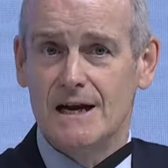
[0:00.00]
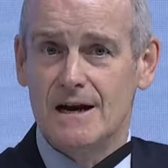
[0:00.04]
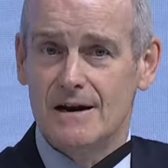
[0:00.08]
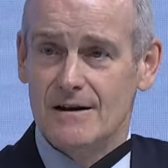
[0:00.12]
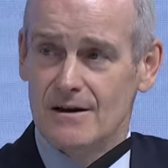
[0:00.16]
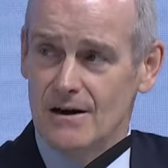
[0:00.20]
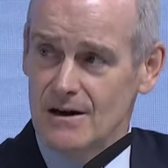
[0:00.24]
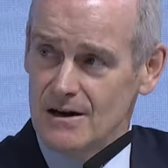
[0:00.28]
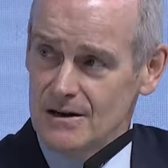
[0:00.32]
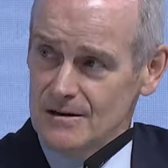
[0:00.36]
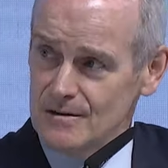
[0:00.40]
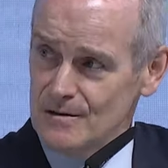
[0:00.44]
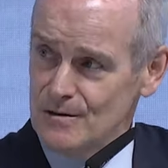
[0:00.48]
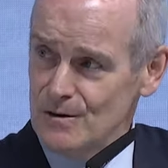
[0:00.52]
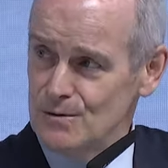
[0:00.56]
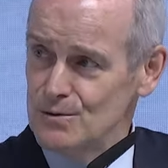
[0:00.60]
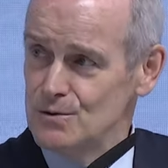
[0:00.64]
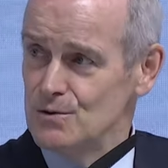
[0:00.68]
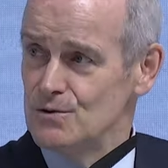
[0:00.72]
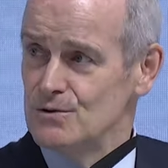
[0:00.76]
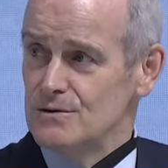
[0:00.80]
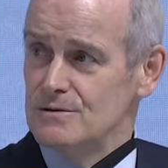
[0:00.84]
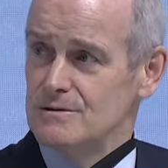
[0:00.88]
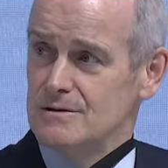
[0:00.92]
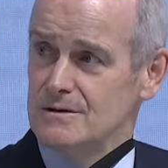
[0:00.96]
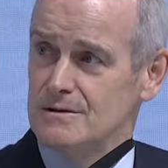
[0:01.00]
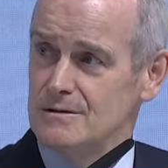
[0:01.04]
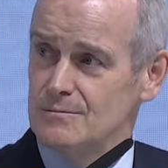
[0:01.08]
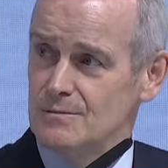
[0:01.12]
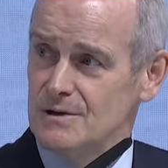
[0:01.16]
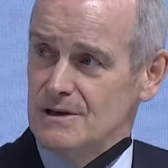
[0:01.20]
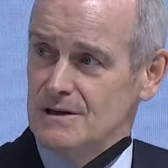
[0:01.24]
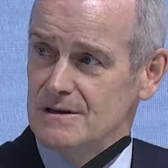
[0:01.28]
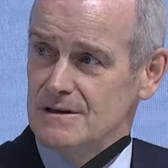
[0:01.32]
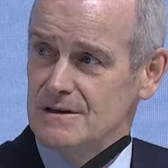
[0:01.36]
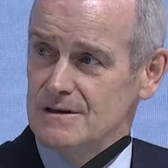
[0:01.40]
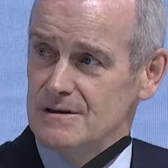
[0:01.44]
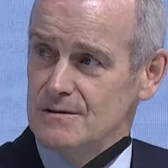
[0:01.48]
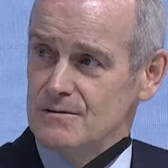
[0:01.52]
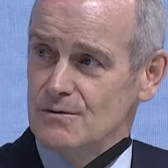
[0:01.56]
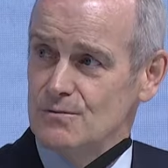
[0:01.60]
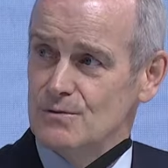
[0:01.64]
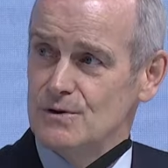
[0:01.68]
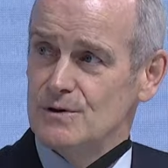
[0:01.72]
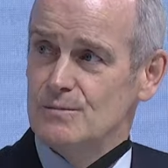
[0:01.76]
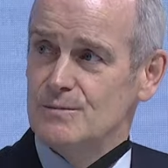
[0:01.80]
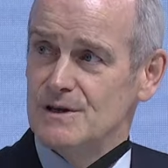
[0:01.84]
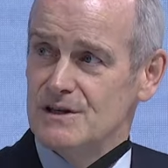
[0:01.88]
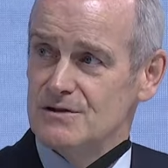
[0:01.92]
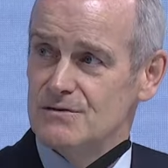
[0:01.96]
non-local player
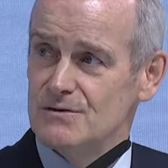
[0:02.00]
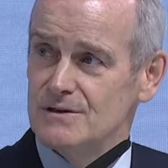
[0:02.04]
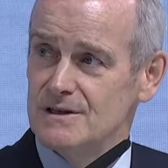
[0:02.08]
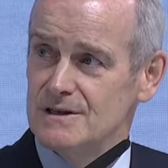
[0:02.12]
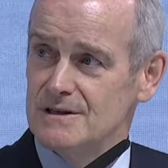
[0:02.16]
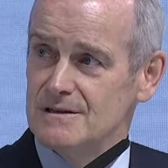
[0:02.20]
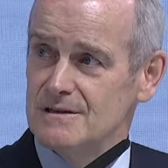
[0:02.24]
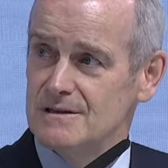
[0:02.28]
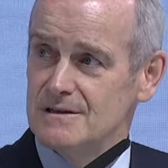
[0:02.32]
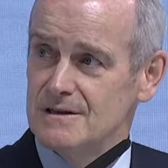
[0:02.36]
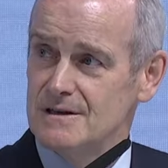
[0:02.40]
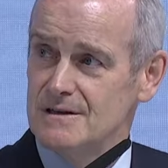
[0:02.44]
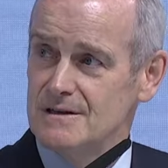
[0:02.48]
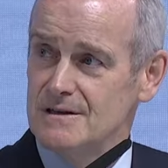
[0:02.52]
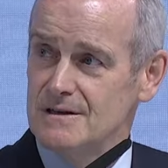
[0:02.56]
will be treated